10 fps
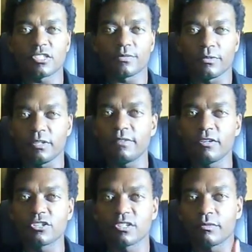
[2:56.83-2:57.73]
You know, the
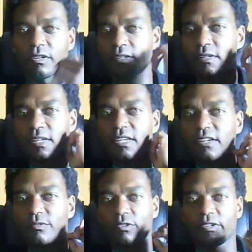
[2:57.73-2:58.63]
Christopher Reeve version
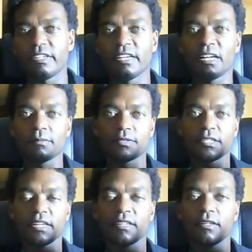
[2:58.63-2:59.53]
where he
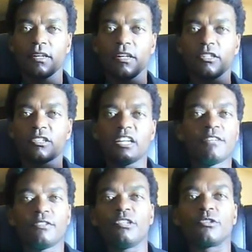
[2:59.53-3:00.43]
said,
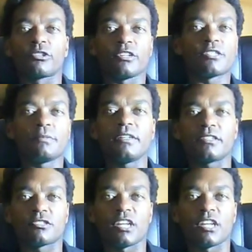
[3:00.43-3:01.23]
"Not even you with your great